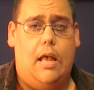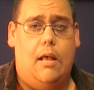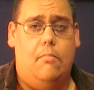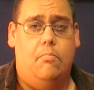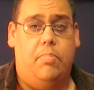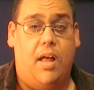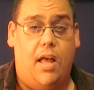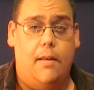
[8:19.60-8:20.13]

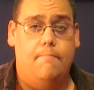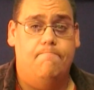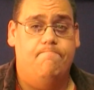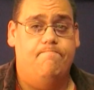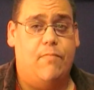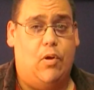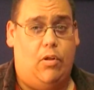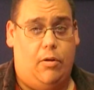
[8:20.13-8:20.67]
But
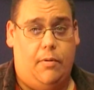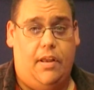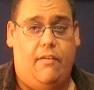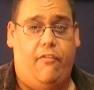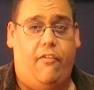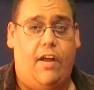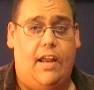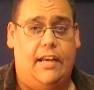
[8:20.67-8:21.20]
the only way to
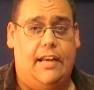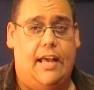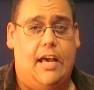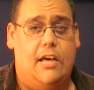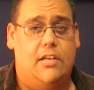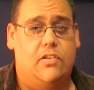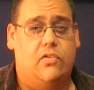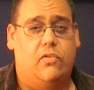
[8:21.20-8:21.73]
find
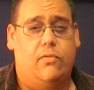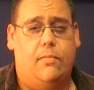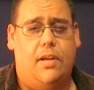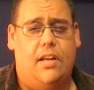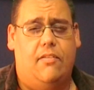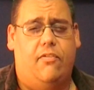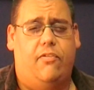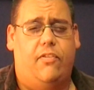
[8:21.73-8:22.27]
out is for me
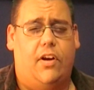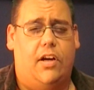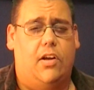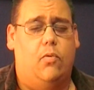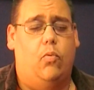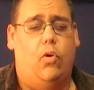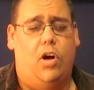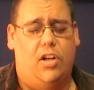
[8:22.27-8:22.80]
to
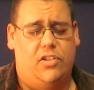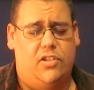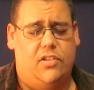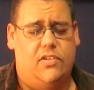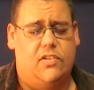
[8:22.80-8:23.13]
fucking watch it.